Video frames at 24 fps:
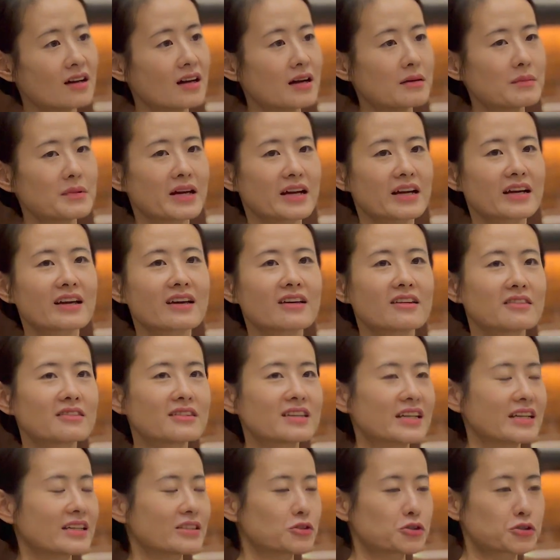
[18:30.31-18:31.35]
I mean, I can
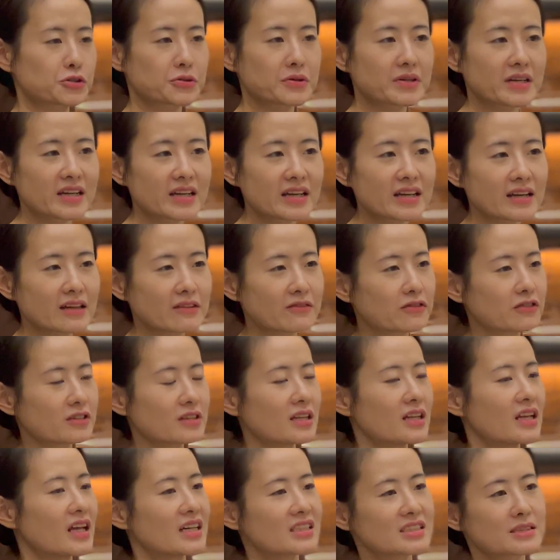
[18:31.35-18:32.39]
take train, and for the
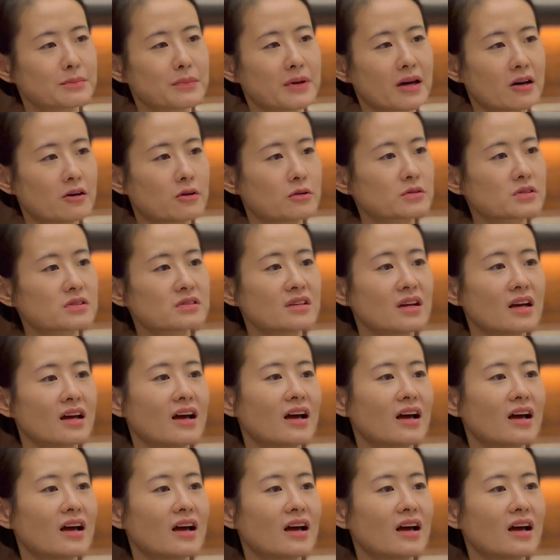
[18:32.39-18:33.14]
last miles,